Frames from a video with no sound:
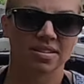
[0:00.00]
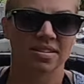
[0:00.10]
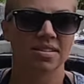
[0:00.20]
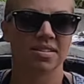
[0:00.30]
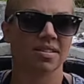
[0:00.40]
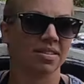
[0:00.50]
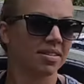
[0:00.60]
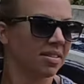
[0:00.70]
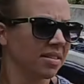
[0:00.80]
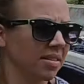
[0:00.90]

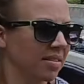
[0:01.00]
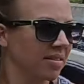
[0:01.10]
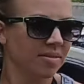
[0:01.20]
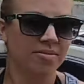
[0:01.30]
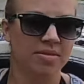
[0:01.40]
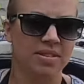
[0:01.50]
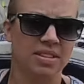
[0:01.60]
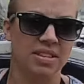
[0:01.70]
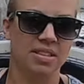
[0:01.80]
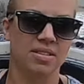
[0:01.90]

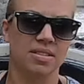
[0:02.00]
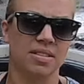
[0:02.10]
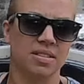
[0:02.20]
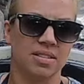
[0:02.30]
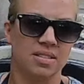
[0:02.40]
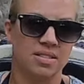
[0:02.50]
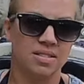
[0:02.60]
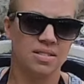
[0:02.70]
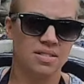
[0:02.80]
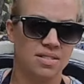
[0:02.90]

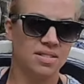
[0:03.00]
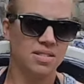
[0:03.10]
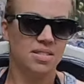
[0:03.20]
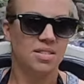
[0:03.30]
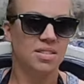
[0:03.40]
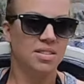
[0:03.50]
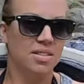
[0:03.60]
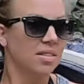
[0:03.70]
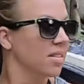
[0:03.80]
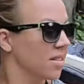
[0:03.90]

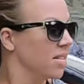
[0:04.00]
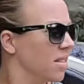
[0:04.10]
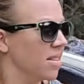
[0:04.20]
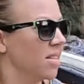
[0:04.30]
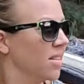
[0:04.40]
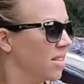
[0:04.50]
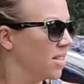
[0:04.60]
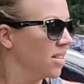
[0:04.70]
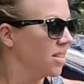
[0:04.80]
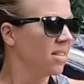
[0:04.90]

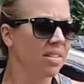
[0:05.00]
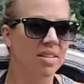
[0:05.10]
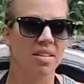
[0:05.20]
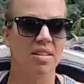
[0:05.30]
This person isn't speaking.